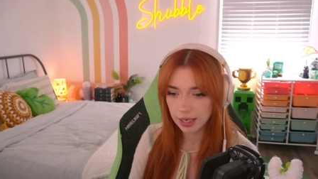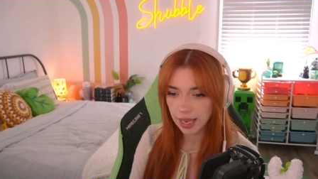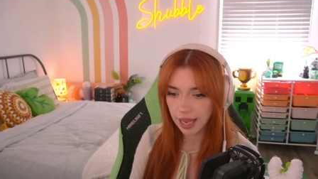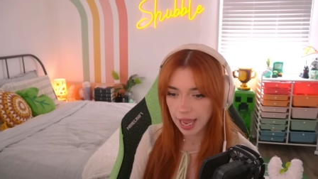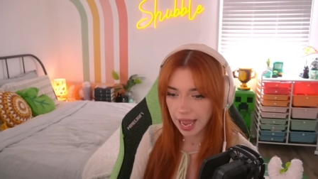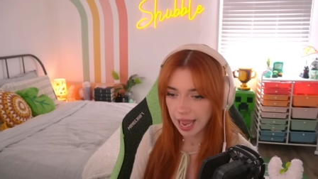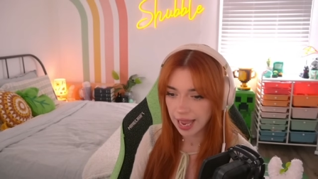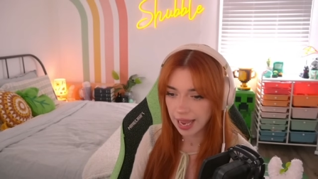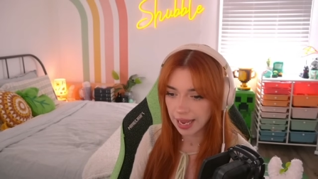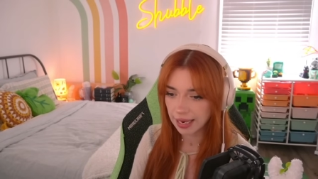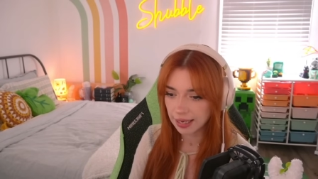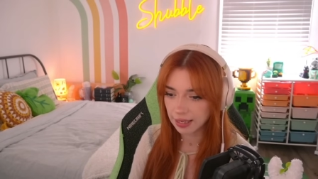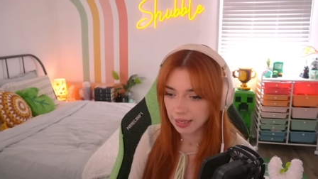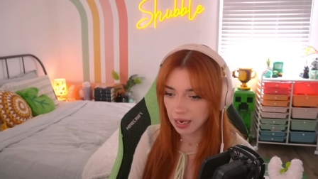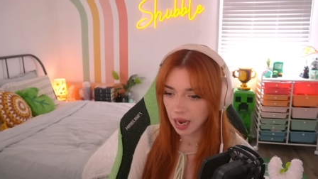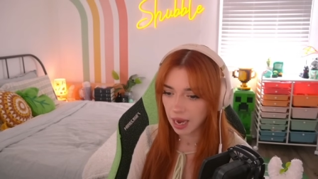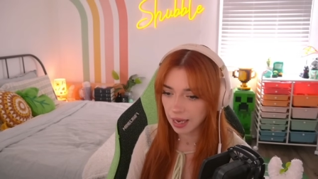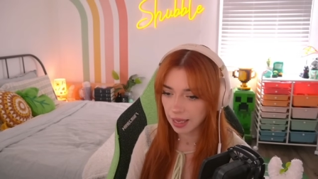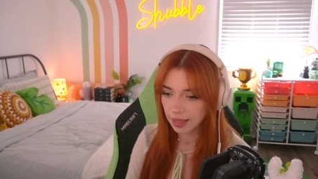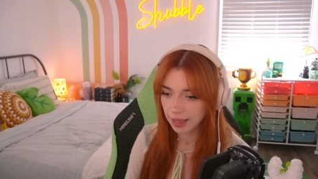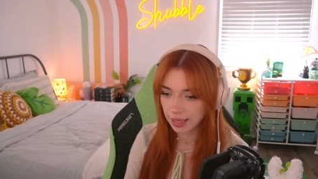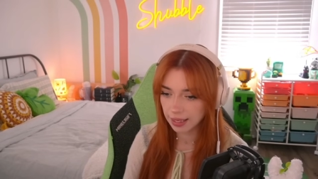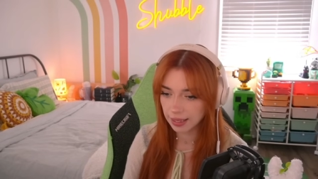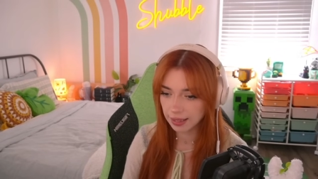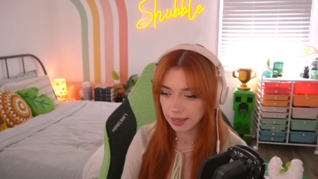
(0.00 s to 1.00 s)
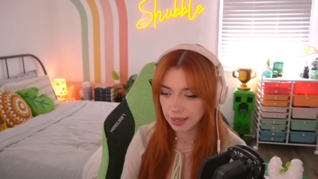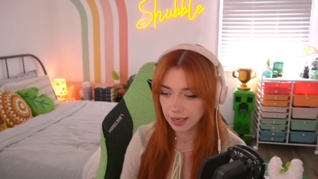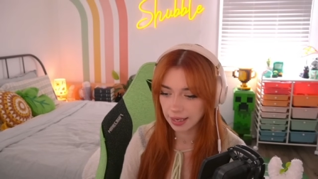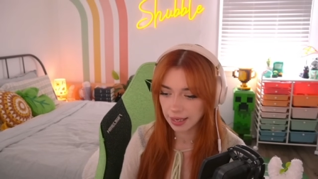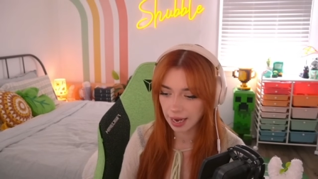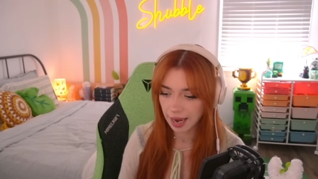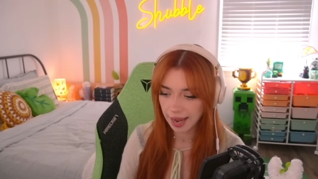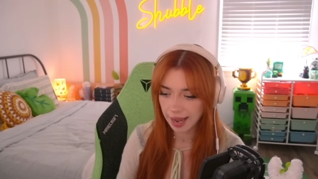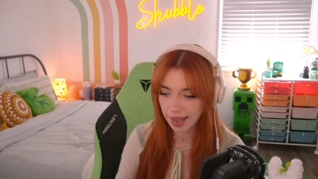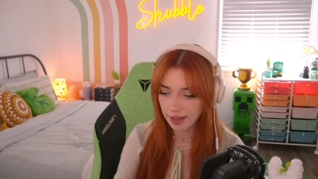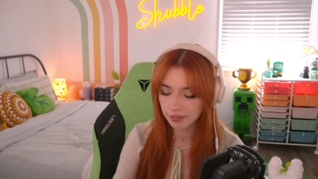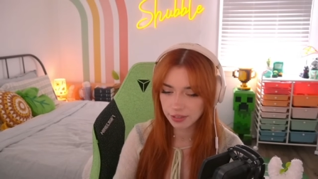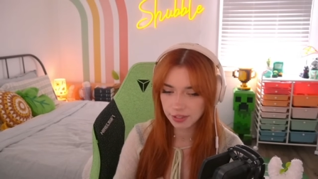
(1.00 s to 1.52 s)
And I think that
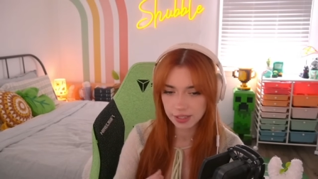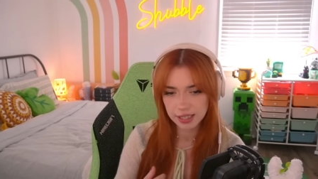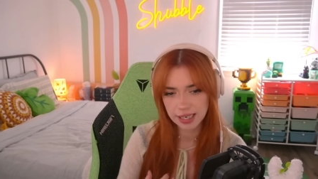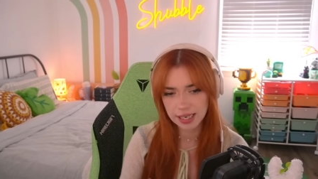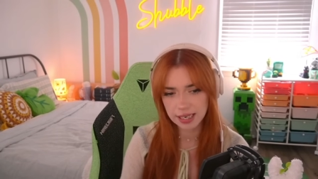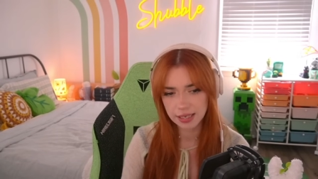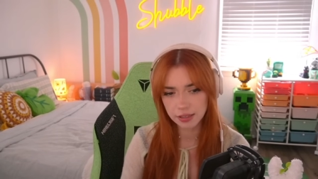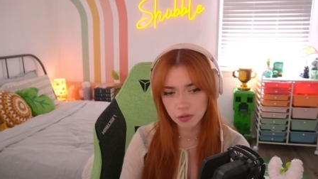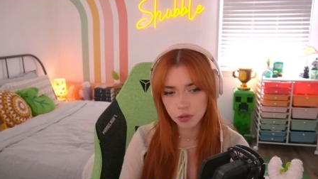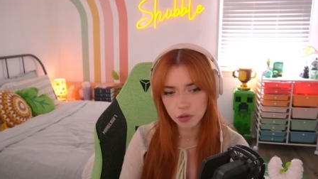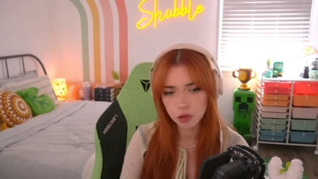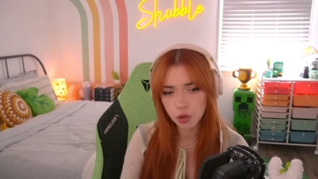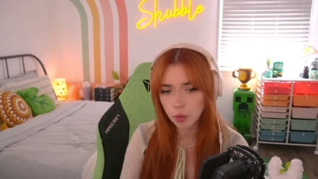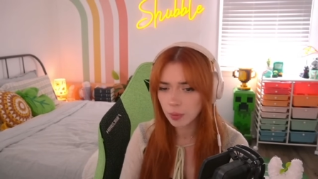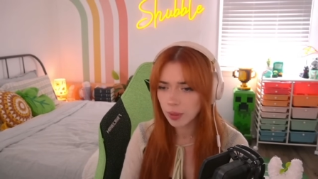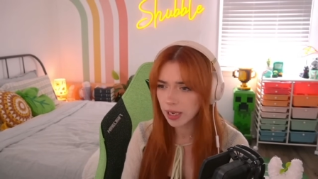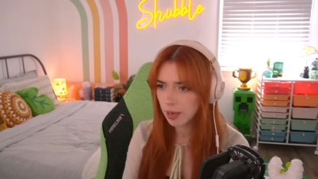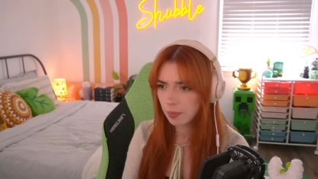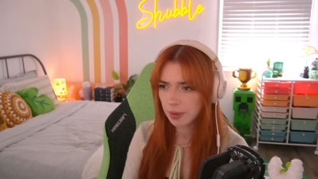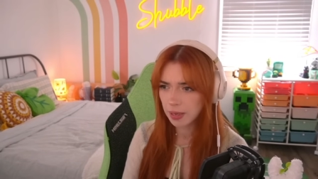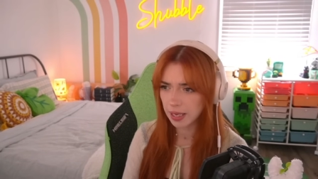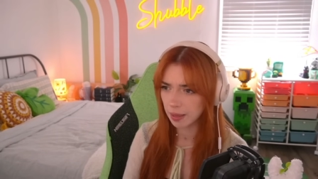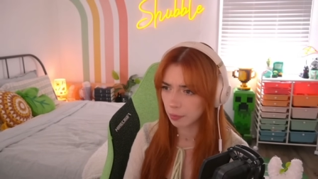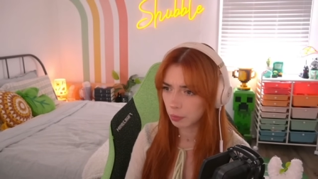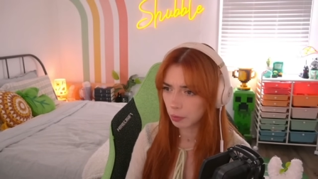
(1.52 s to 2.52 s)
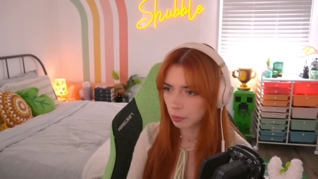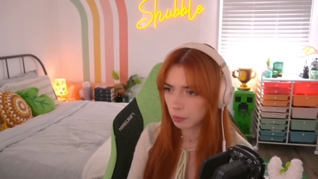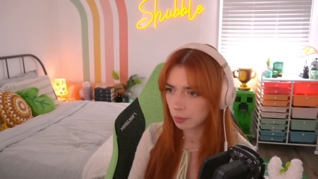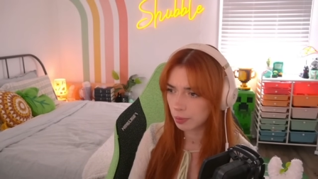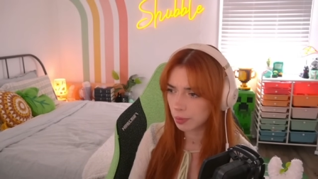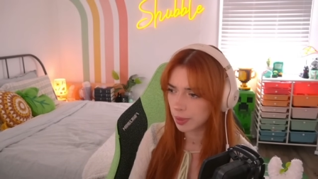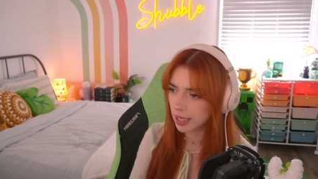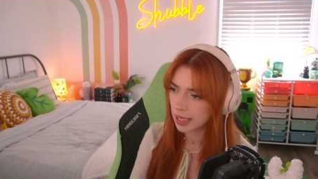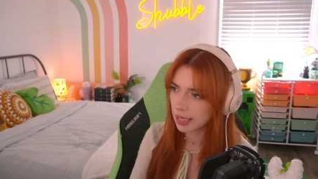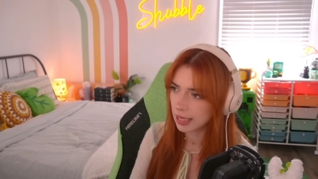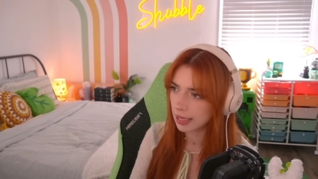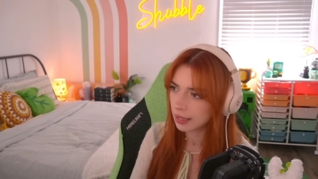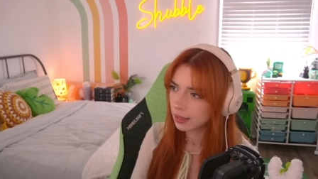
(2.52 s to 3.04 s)
I have seen so many people
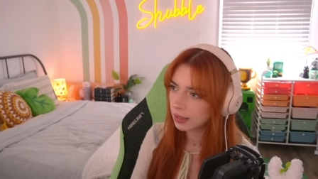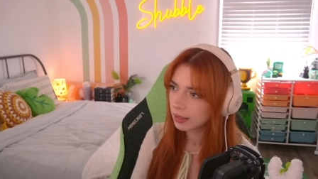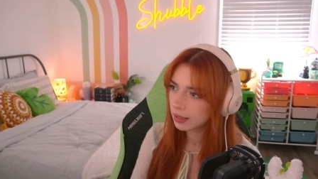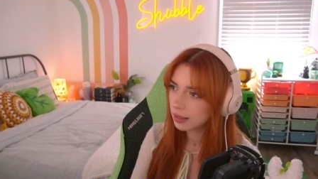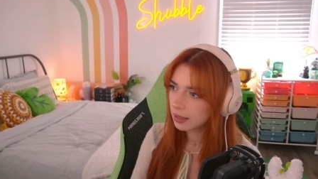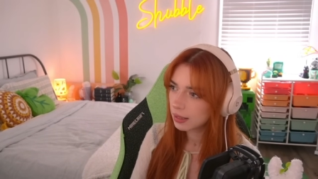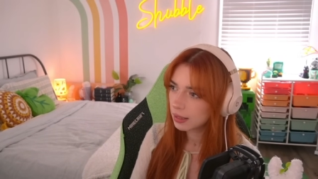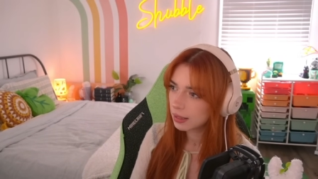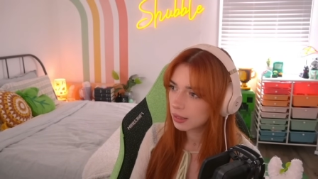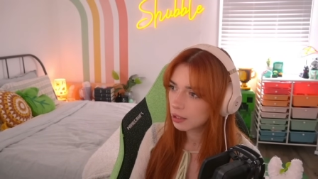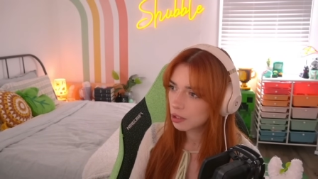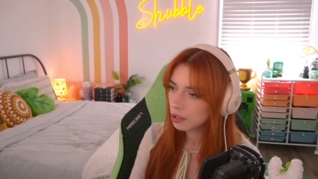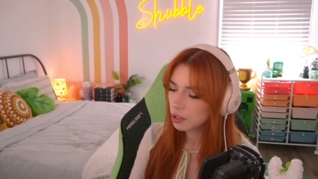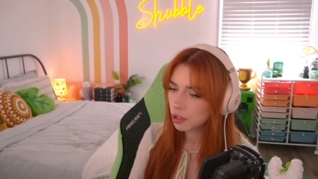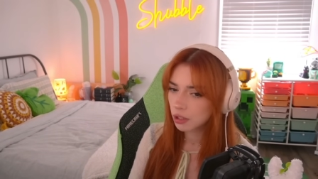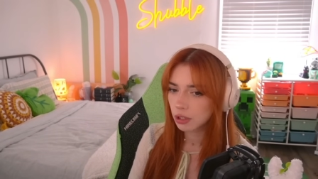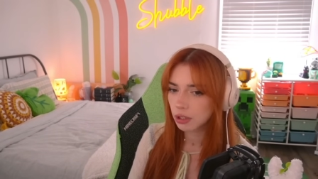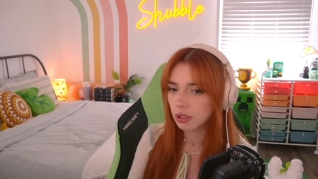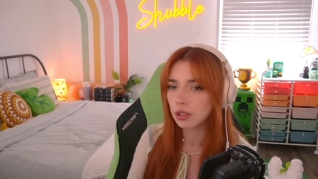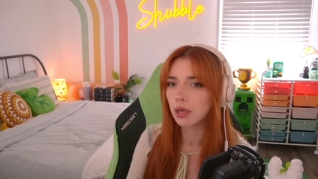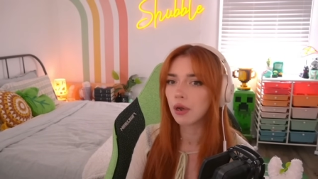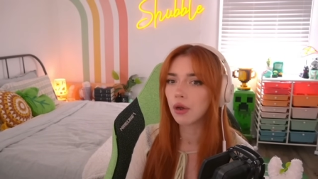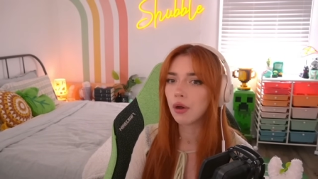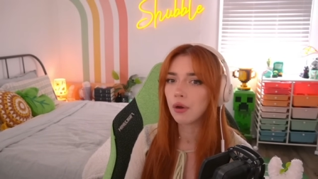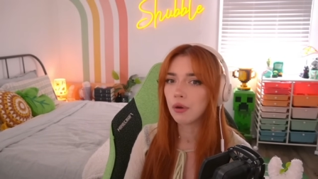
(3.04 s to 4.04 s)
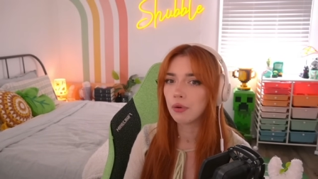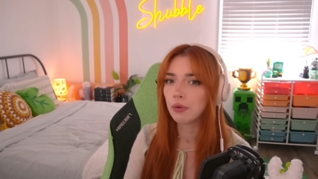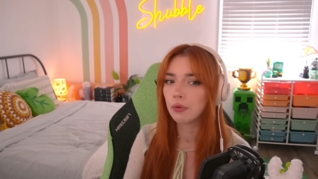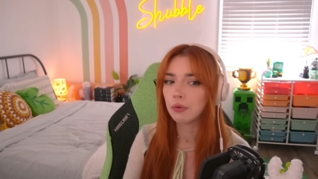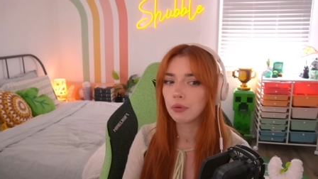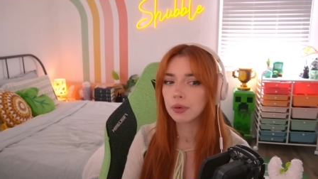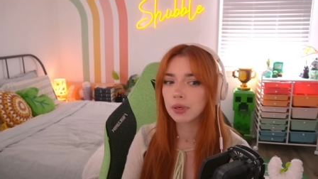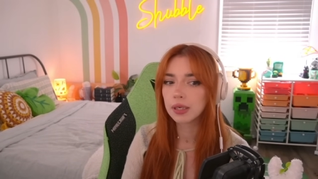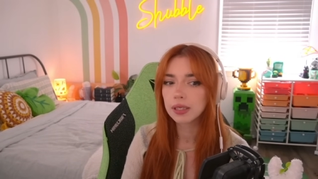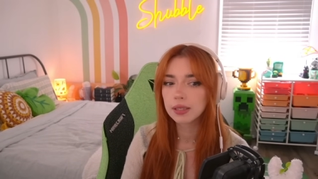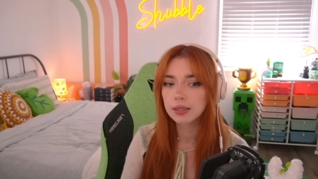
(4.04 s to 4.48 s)
be so...